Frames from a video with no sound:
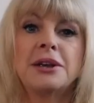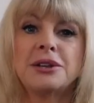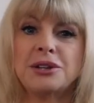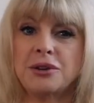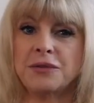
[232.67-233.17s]

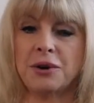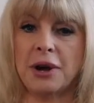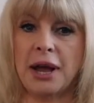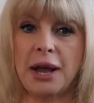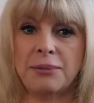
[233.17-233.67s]
So you've
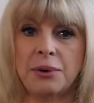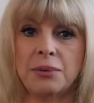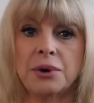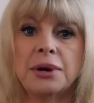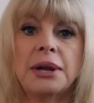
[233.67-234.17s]
got habit
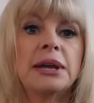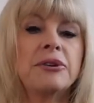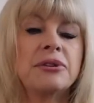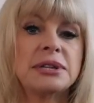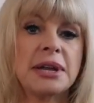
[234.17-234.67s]
one.
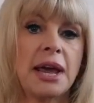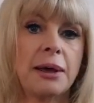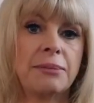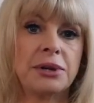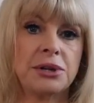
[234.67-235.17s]
Here is
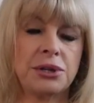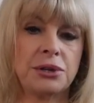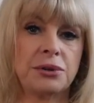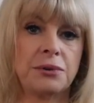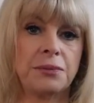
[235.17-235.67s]
habit
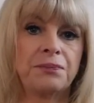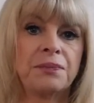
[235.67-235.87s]
two.